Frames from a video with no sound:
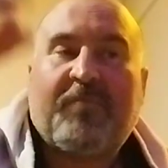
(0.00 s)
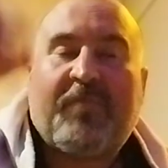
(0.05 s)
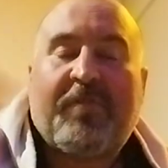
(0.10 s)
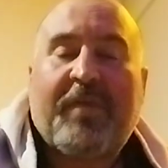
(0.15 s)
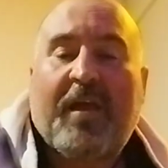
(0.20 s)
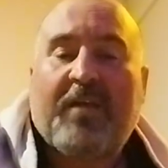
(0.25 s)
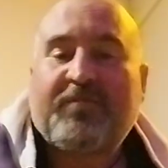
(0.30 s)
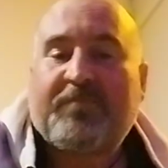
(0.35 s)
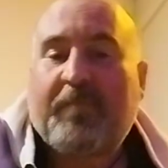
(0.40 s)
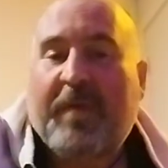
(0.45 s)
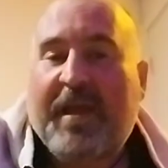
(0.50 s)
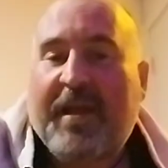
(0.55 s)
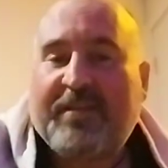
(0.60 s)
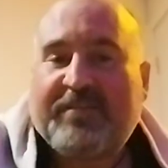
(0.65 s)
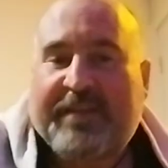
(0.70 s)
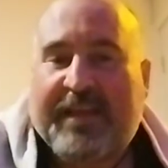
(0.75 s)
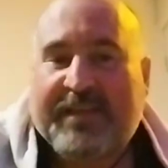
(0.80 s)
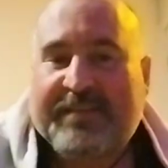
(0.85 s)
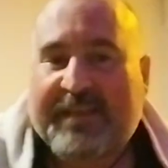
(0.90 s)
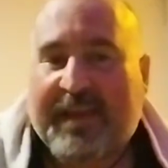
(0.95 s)

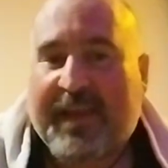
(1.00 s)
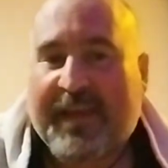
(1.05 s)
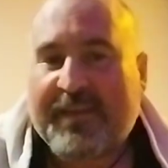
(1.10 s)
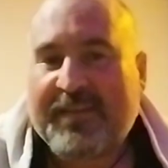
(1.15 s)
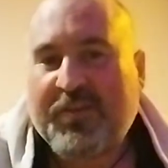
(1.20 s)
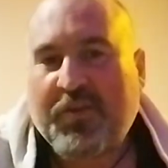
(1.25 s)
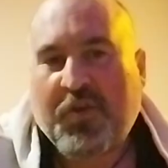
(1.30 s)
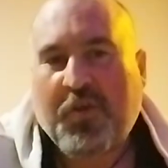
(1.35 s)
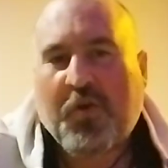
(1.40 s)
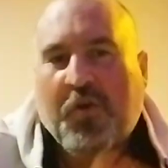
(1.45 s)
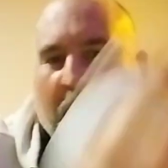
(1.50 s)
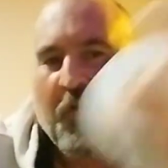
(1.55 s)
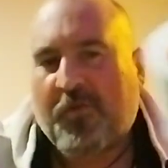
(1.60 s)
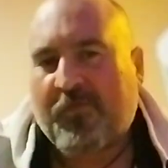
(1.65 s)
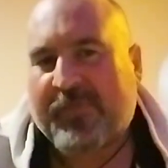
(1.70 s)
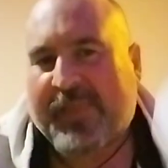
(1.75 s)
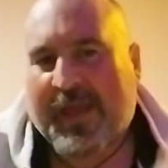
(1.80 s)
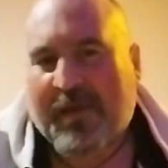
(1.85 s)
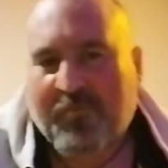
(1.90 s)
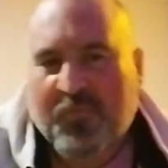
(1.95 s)
1,000-page essay
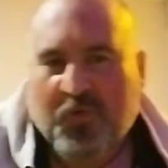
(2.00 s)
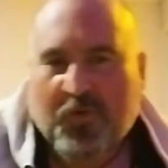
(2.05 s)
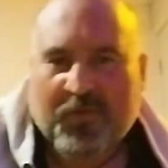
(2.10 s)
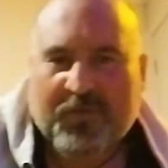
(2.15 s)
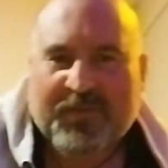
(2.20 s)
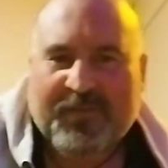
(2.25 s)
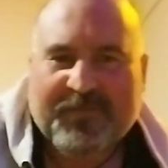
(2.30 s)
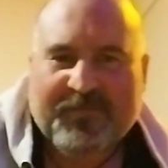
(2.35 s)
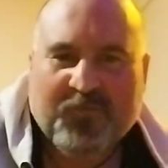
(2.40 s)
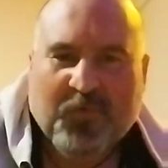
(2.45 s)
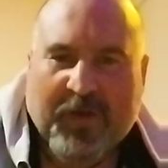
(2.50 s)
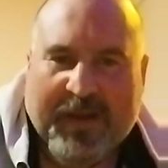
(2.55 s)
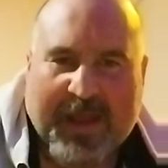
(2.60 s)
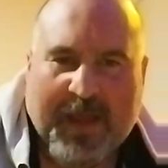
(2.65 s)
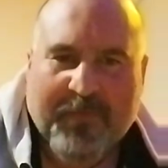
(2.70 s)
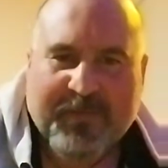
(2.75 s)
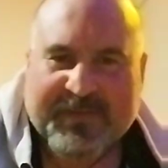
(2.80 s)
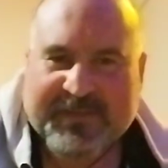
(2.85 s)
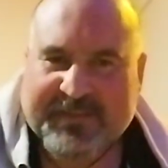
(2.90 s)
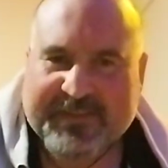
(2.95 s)
off that book, what
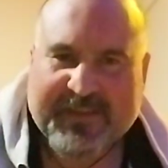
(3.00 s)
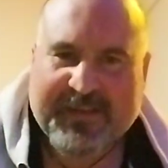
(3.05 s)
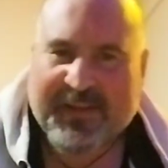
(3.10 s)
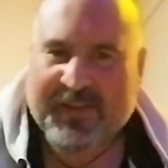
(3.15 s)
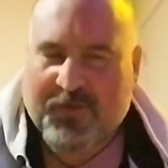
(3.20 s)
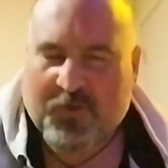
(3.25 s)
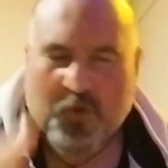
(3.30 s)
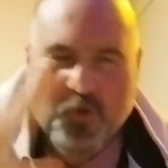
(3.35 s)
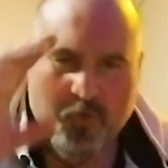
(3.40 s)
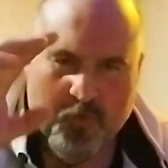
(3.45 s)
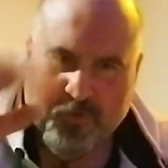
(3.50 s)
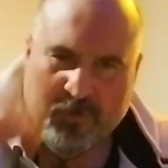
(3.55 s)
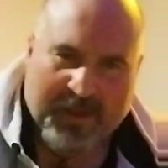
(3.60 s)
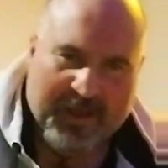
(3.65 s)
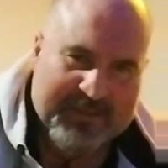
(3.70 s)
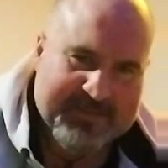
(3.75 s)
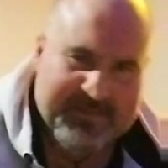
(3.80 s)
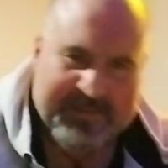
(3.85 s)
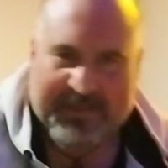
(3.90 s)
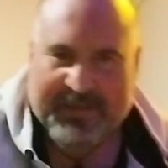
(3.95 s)
happens in it and who
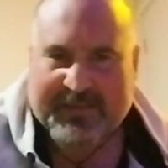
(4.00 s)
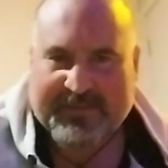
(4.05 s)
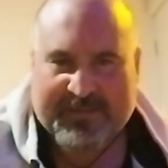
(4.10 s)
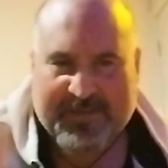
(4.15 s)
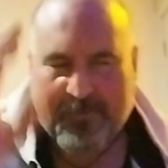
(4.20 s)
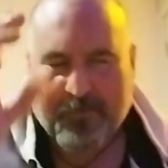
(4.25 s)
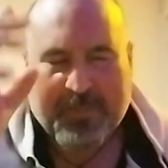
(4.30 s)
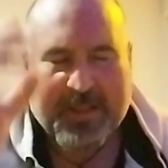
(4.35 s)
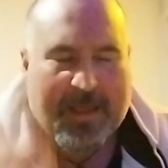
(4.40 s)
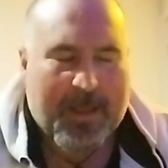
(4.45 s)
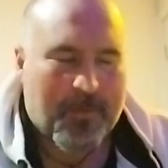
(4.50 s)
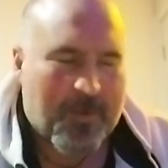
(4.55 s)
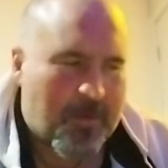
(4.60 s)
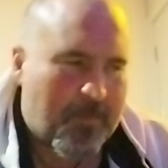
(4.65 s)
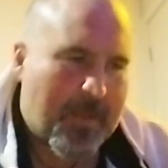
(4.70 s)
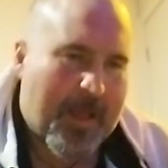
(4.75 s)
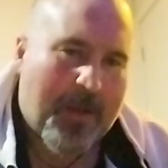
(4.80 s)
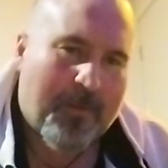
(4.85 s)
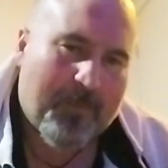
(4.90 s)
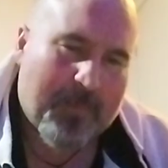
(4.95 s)
does this and blah, blah,
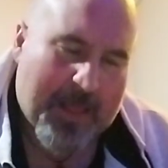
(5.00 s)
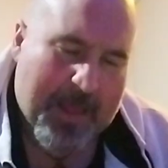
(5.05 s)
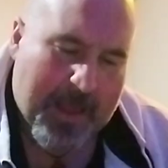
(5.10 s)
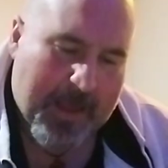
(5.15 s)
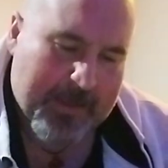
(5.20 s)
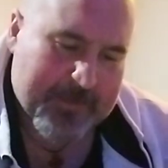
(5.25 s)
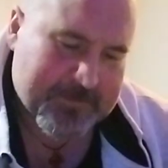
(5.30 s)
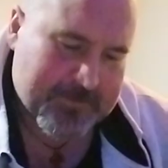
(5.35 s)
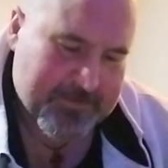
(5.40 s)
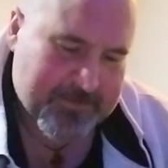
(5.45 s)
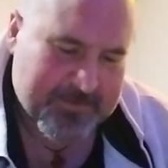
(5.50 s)
blah, blah.